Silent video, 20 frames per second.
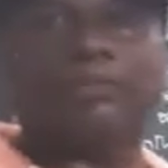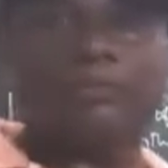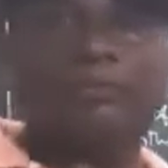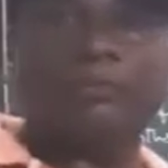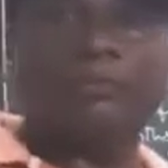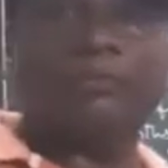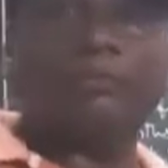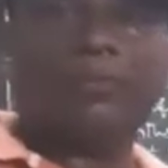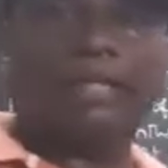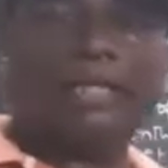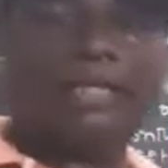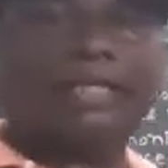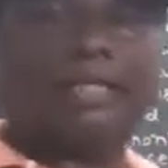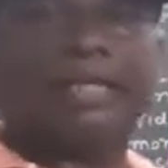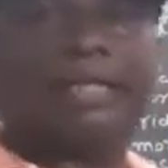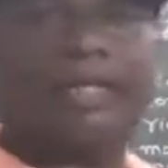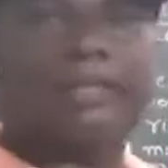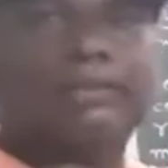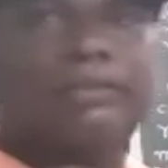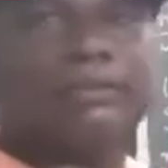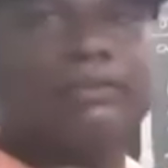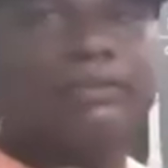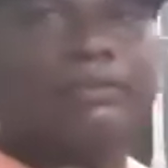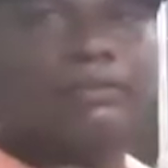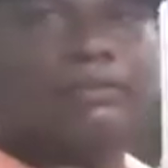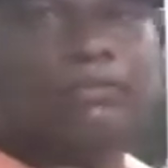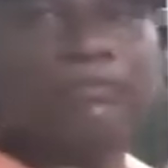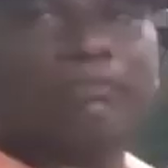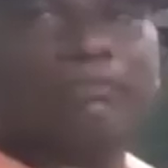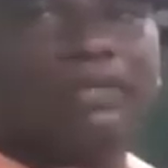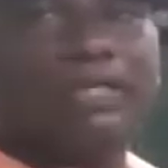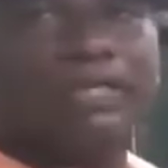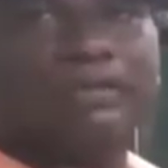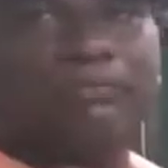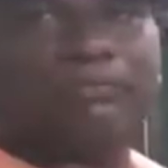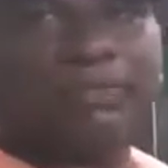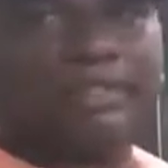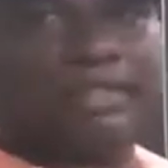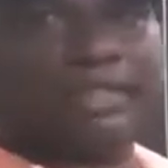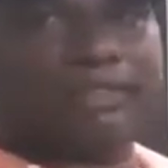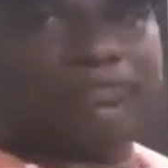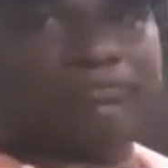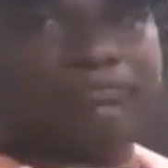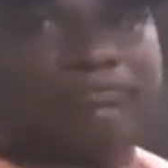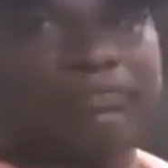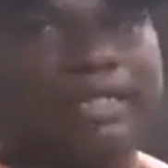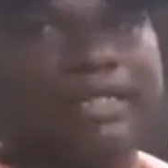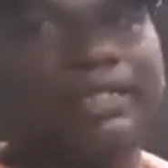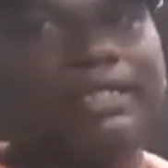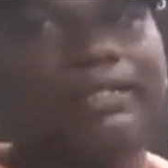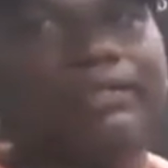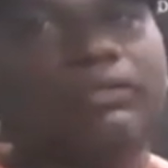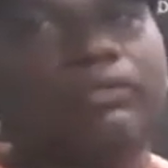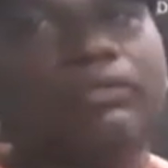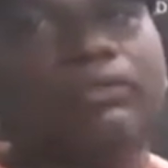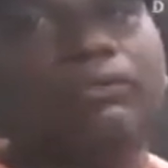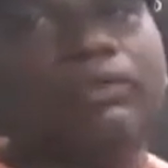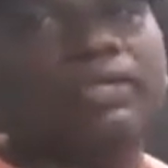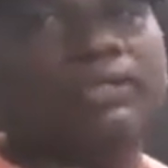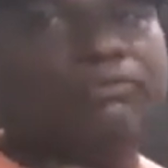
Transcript: you recollect where we can find thorny